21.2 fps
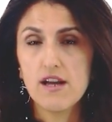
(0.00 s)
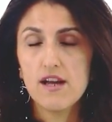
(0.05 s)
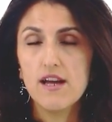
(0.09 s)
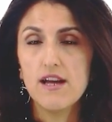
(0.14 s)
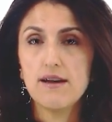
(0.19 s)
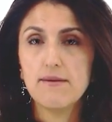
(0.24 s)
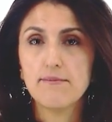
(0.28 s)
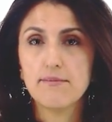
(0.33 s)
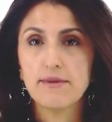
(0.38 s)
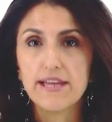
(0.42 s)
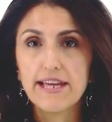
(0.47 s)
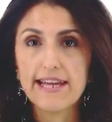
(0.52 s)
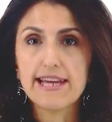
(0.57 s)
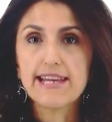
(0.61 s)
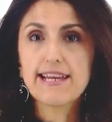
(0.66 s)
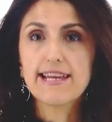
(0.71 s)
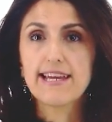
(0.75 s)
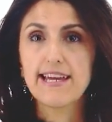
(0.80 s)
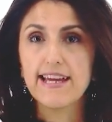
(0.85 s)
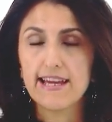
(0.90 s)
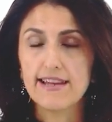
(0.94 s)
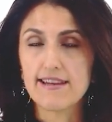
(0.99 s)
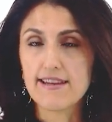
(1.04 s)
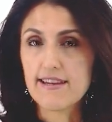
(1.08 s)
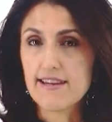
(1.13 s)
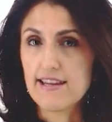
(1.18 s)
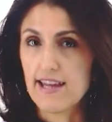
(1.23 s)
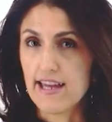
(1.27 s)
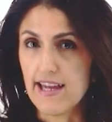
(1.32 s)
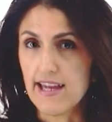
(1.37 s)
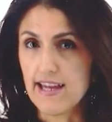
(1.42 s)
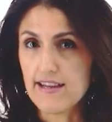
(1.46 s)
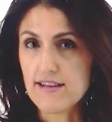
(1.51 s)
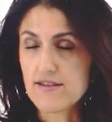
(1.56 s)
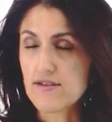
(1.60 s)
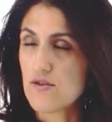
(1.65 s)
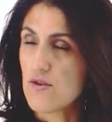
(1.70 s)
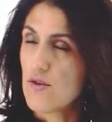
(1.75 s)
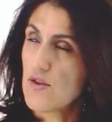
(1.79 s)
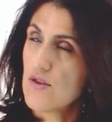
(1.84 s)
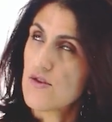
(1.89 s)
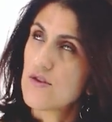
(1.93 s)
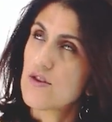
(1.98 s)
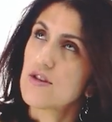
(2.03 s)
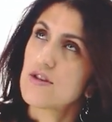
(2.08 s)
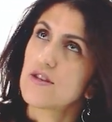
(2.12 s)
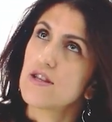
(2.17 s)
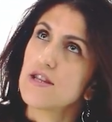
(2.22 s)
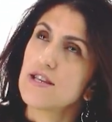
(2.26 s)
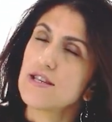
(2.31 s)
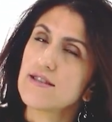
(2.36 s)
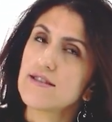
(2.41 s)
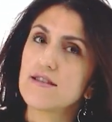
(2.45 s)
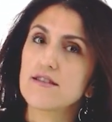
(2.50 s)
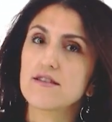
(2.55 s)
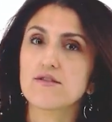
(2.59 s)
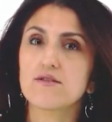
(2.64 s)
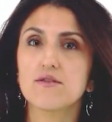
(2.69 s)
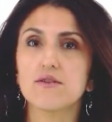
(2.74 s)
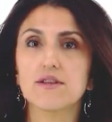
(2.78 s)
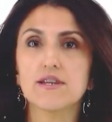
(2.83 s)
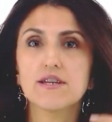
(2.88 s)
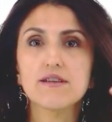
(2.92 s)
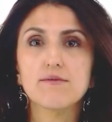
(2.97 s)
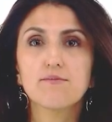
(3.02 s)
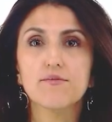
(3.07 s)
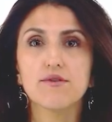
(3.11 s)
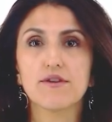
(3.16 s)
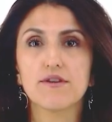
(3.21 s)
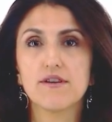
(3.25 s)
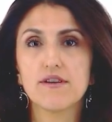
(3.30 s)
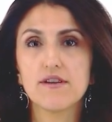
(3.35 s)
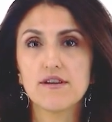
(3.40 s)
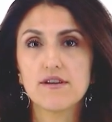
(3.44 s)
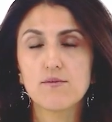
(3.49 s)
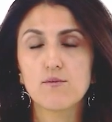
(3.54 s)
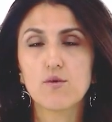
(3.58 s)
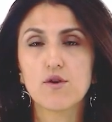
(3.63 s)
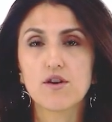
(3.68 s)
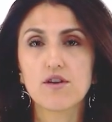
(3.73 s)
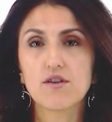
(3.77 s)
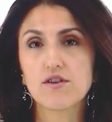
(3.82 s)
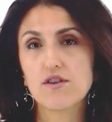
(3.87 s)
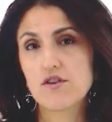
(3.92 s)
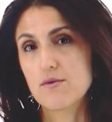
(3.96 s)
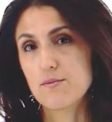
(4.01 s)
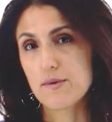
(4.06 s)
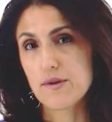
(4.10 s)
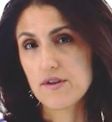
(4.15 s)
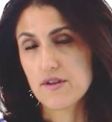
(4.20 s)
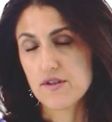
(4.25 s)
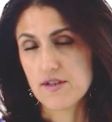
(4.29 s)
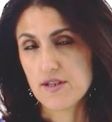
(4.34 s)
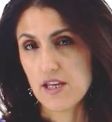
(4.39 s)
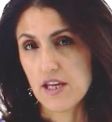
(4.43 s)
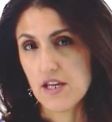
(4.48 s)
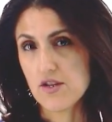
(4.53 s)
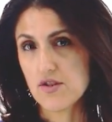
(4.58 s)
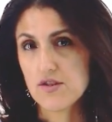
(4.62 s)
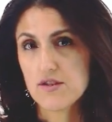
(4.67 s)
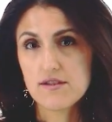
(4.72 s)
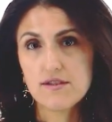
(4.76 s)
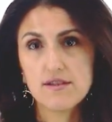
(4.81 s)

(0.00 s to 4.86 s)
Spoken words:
and play it again and again, so you can listen to it and work on your pronunciation.